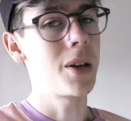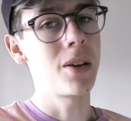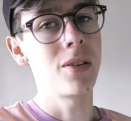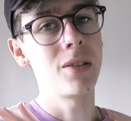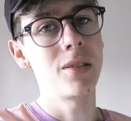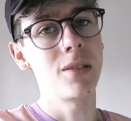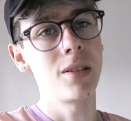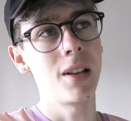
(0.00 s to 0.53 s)

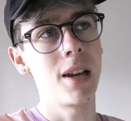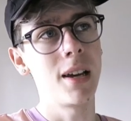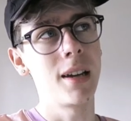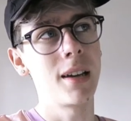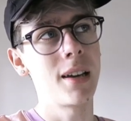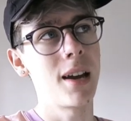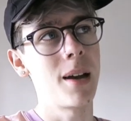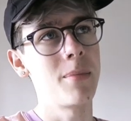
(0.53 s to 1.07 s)
because
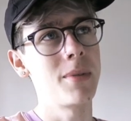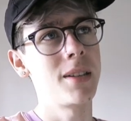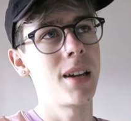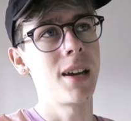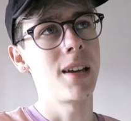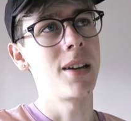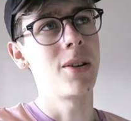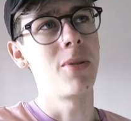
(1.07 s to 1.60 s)
like I'm
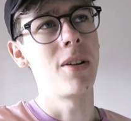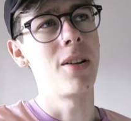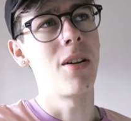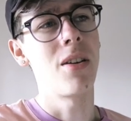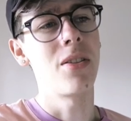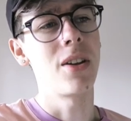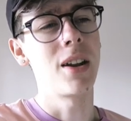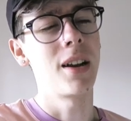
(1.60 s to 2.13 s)
sat here doing
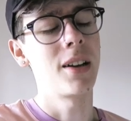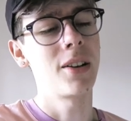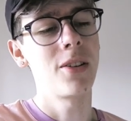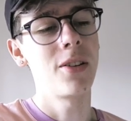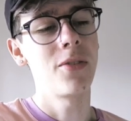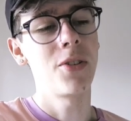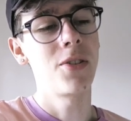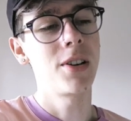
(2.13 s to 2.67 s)
nothing and I could
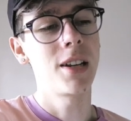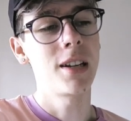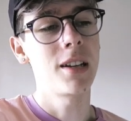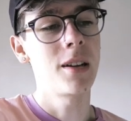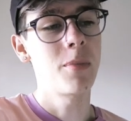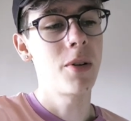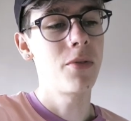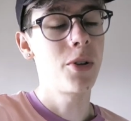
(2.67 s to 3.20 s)
have already
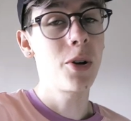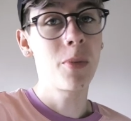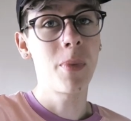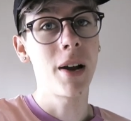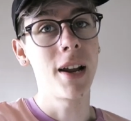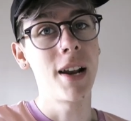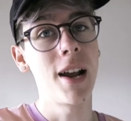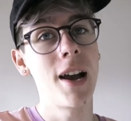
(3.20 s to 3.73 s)
edited my vlog
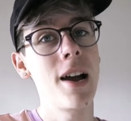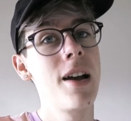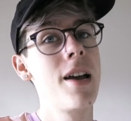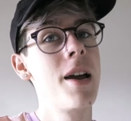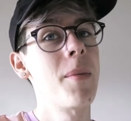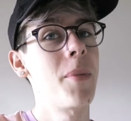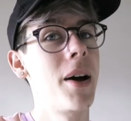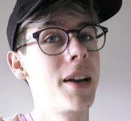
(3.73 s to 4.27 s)
by now
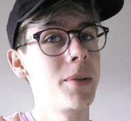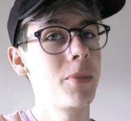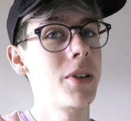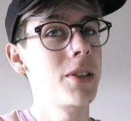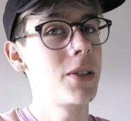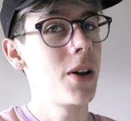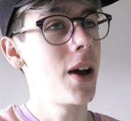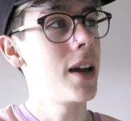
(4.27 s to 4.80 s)
but I didn't
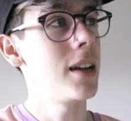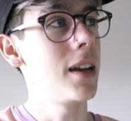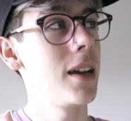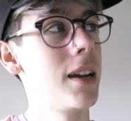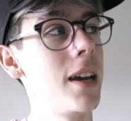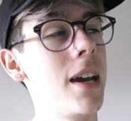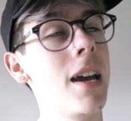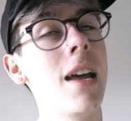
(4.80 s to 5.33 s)
want to start
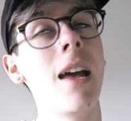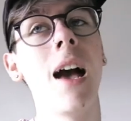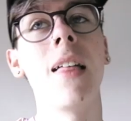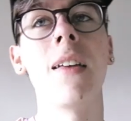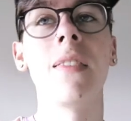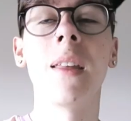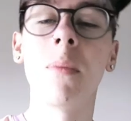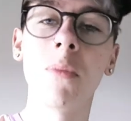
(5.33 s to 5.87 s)
editing it and
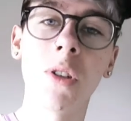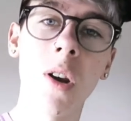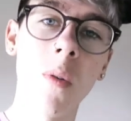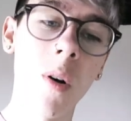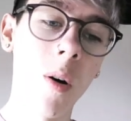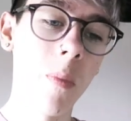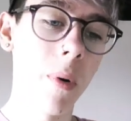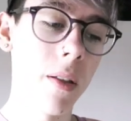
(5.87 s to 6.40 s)
then them
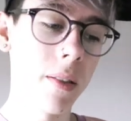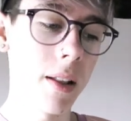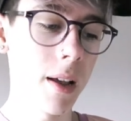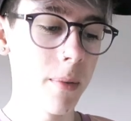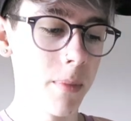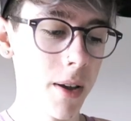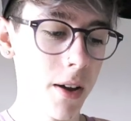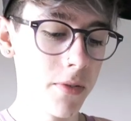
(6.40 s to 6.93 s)
show up and
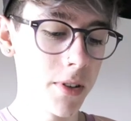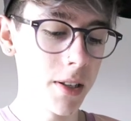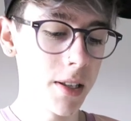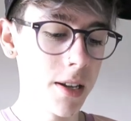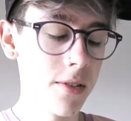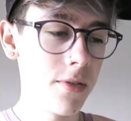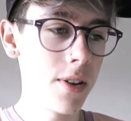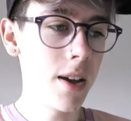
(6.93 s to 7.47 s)
like me have to
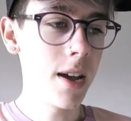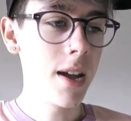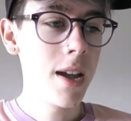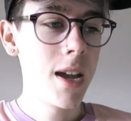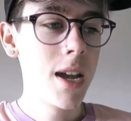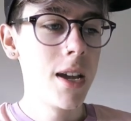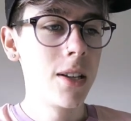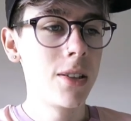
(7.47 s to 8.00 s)
leave it
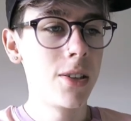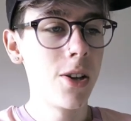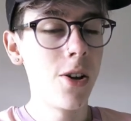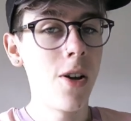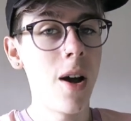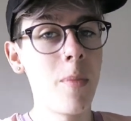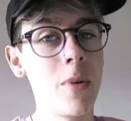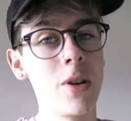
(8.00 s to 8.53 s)

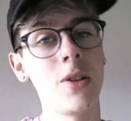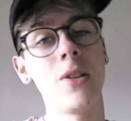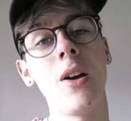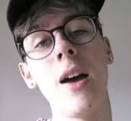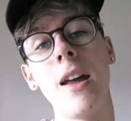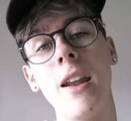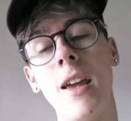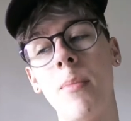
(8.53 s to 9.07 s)
so I'm going to
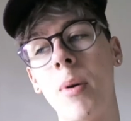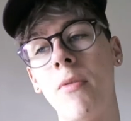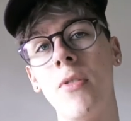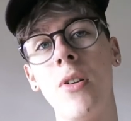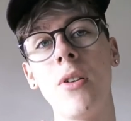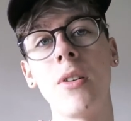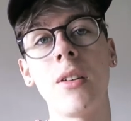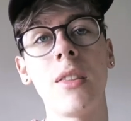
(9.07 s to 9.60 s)
start editing my
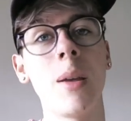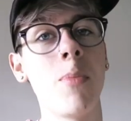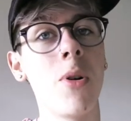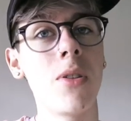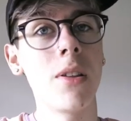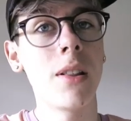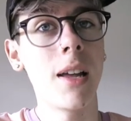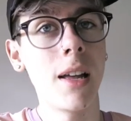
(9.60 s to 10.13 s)
vlog they're
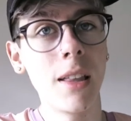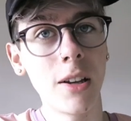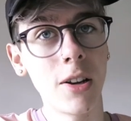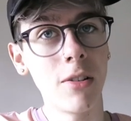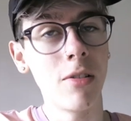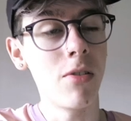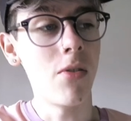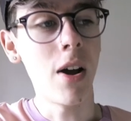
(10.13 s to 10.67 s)
more than likely going
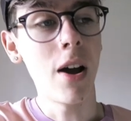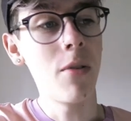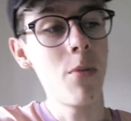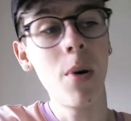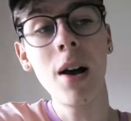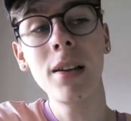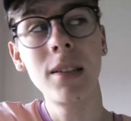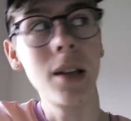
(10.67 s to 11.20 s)
to arrive
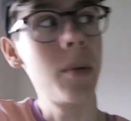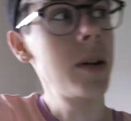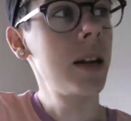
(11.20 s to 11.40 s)
whilst I'm